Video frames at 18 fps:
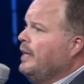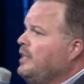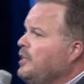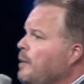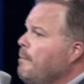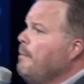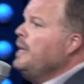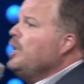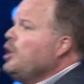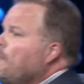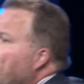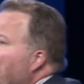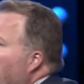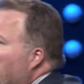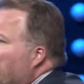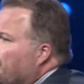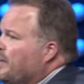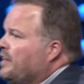in the middle
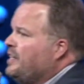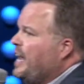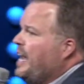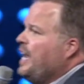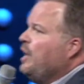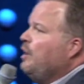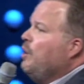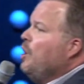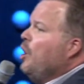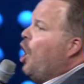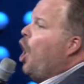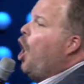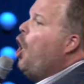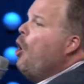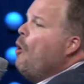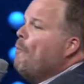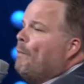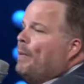part of the day,
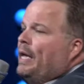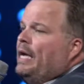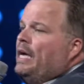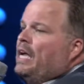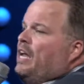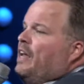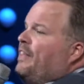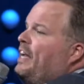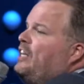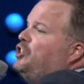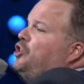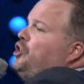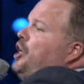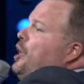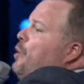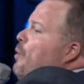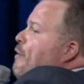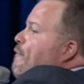hoping that
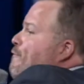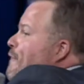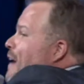she would